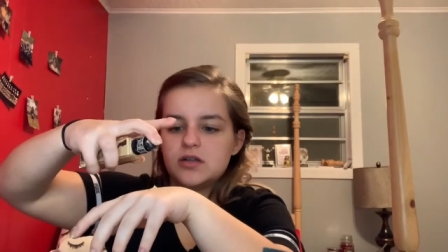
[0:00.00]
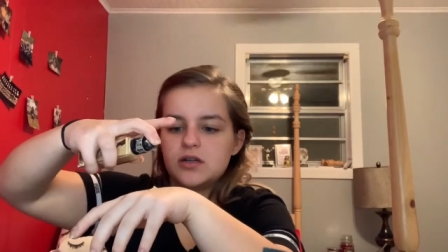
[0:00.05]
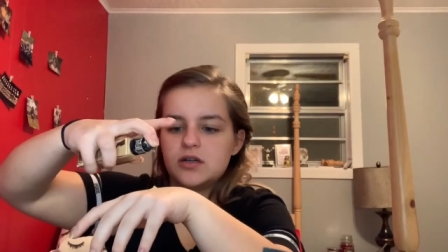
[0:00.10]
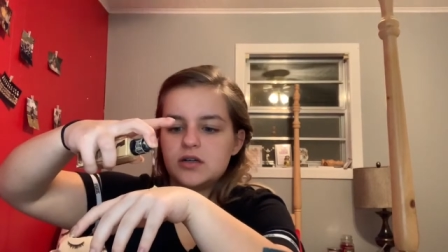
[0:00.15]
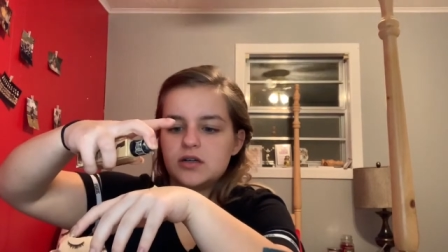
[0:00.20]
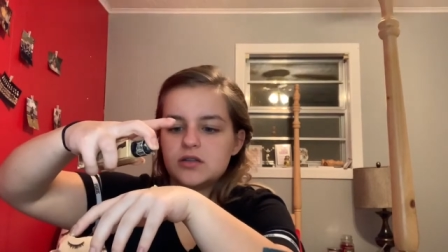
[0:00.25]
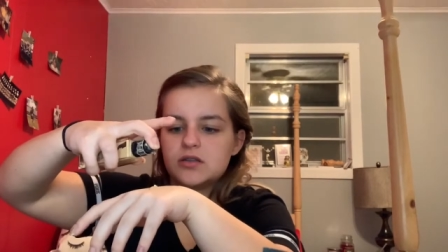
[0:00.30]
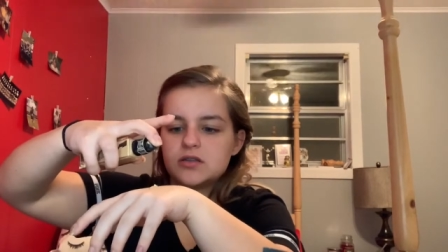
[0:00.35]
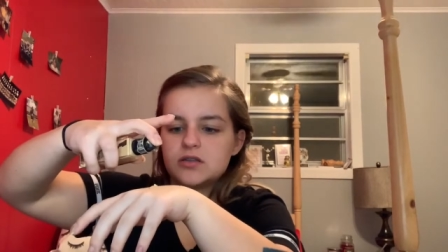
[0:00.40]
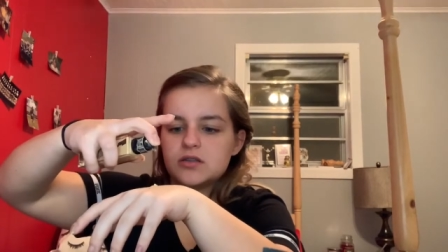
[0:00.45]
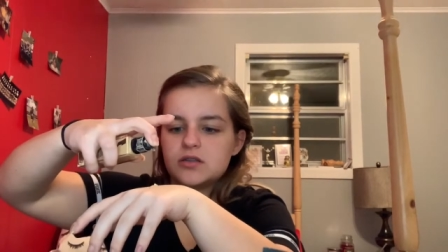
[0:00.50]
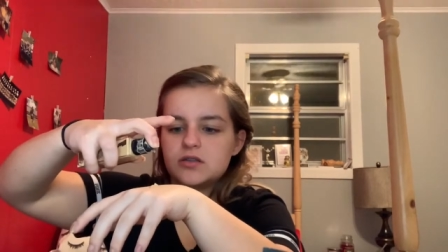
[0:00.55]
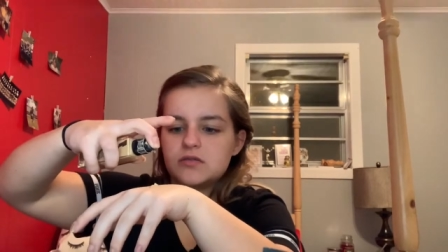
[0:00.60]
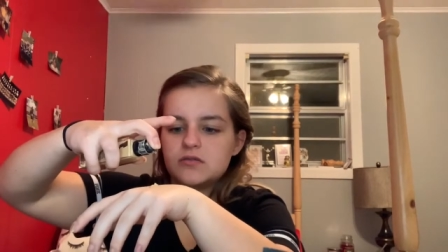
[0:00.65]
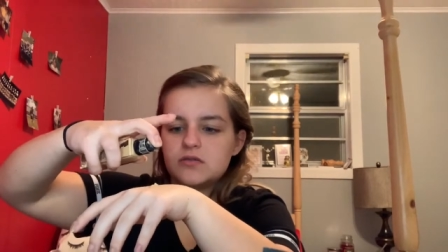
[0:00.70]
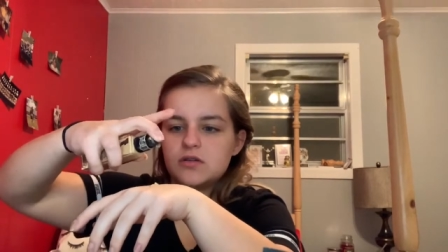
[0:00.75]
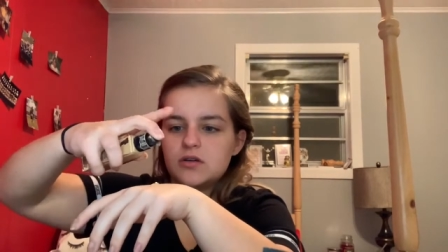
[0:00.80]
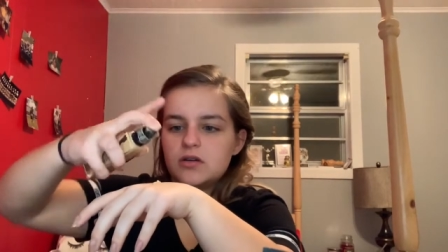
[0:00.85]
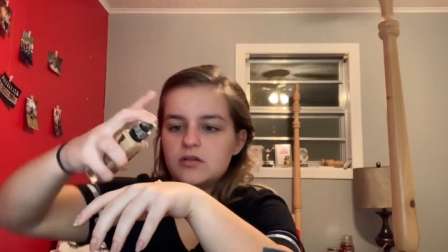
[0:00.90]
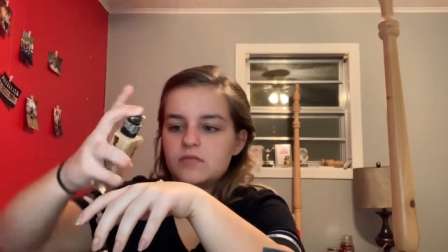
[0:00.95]
honestly
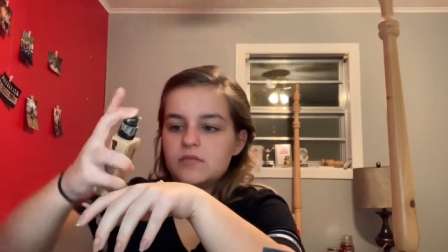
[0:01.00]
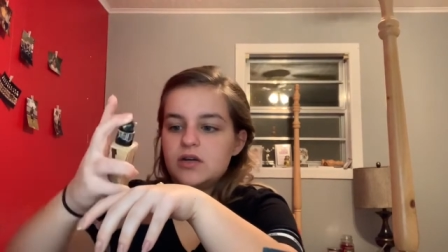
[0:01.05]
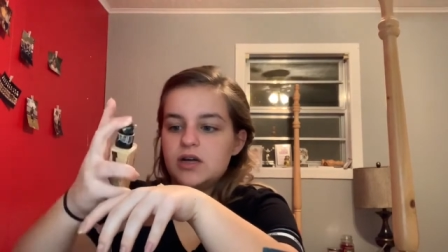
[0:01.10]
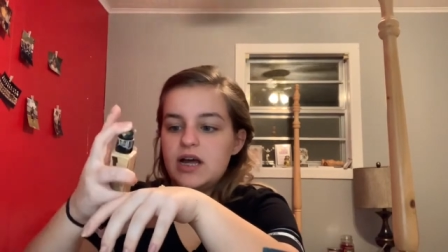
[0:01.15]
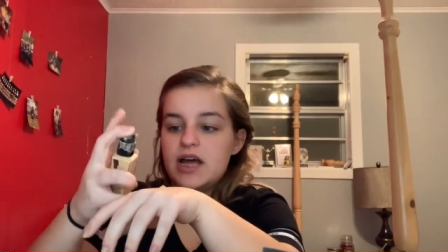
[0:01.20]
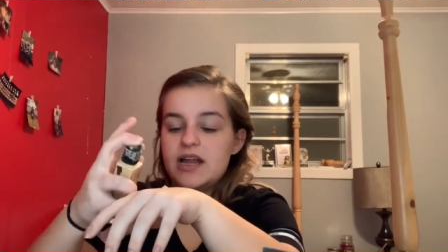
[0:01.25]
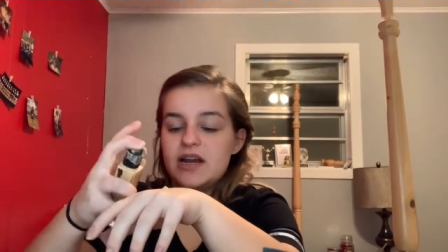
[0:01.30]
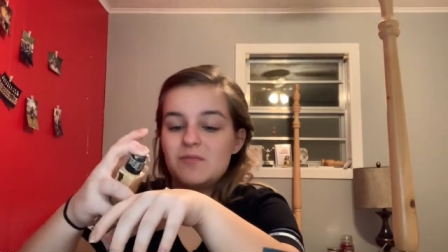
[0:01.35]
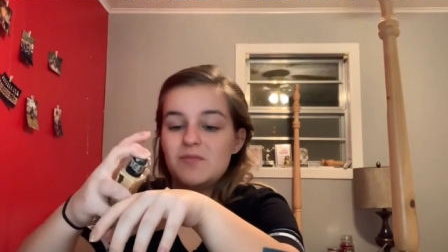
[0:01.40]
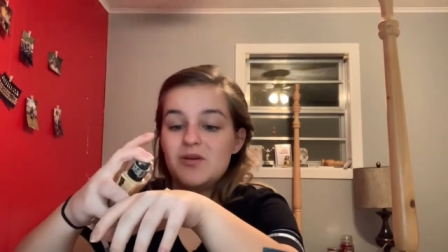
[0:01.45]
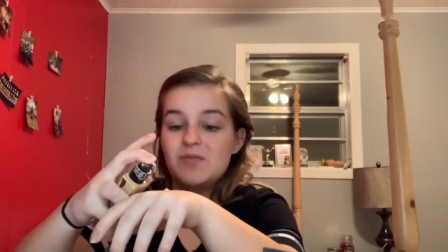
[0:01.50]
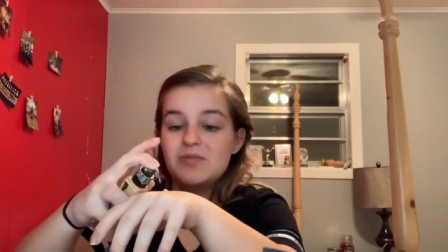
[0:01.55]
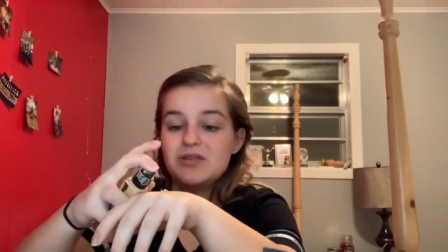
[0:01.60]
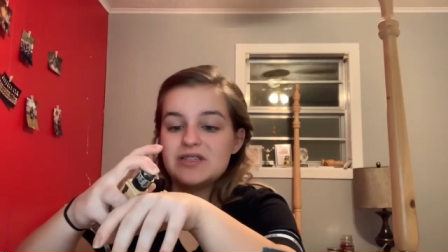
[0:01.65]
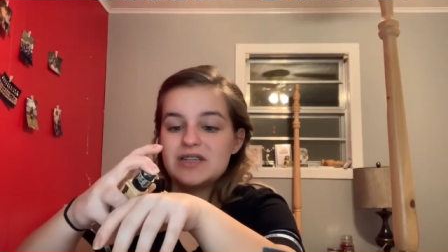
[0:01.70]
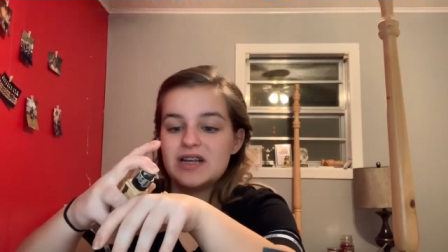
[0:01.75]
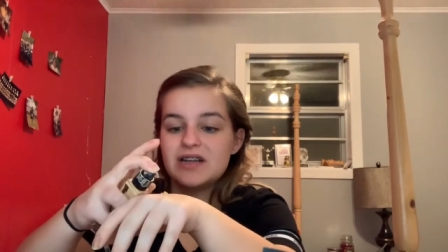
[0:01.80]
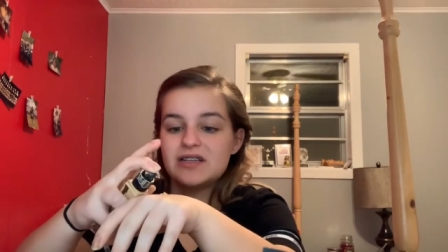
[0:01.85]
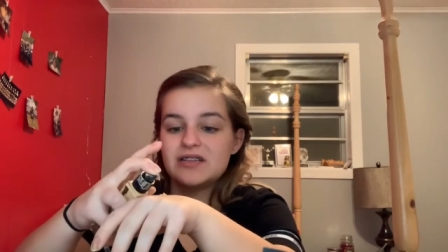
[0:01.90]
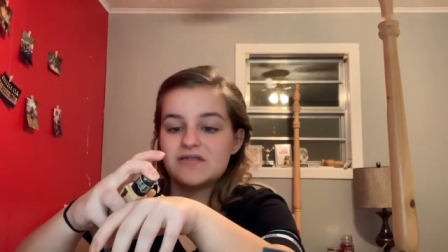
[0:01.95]
don't know and i'm
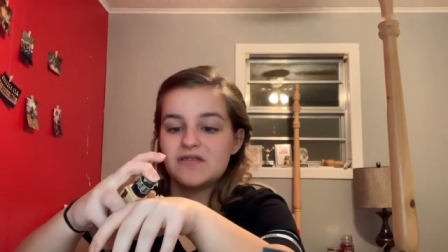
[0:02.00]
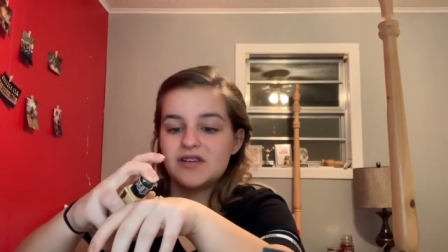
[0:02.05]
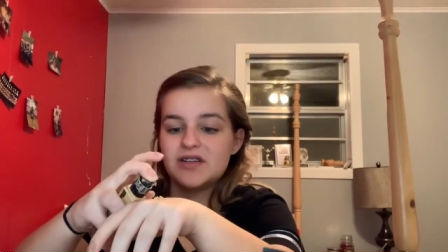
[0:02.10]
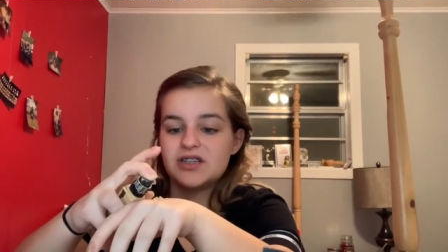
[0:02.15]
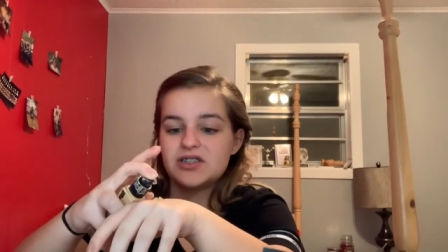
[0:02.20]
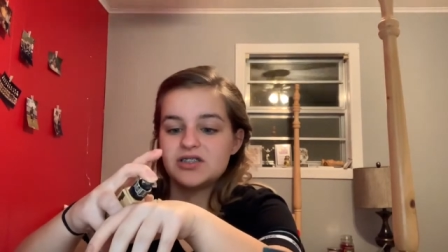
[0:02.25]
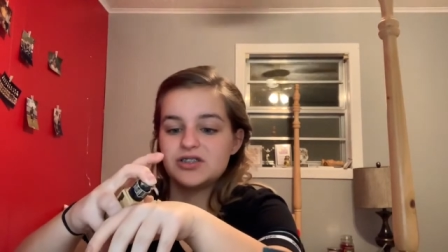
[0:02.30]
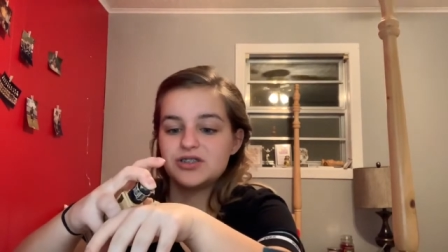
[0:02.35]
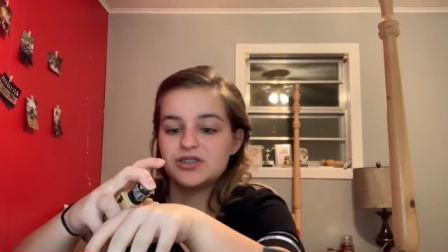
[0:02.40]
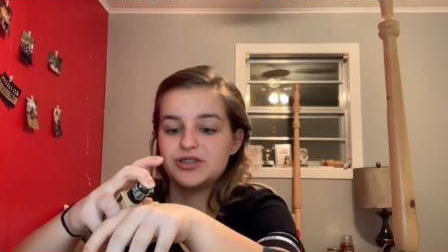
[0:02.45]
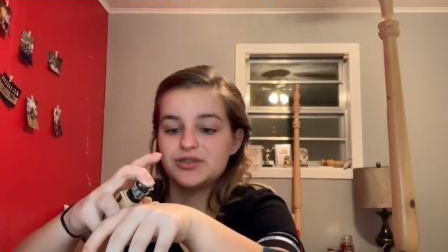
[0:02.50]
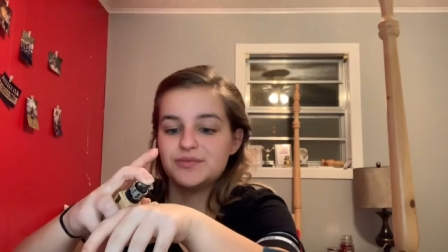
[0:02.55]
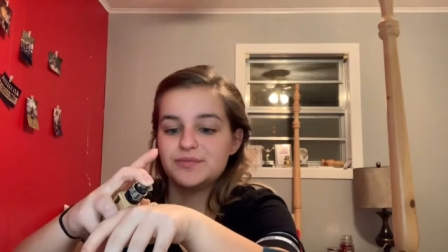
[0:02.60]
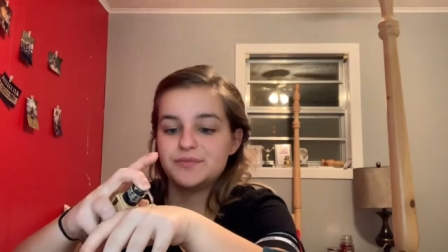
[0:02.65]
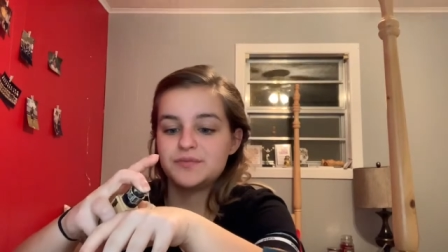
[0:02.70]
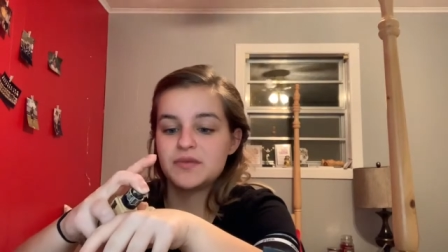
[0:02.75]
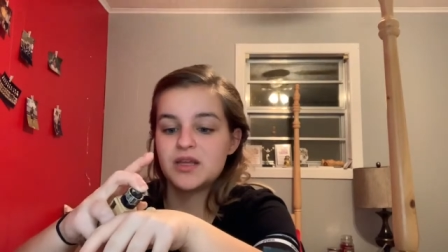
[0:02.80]
almost out of this foundation too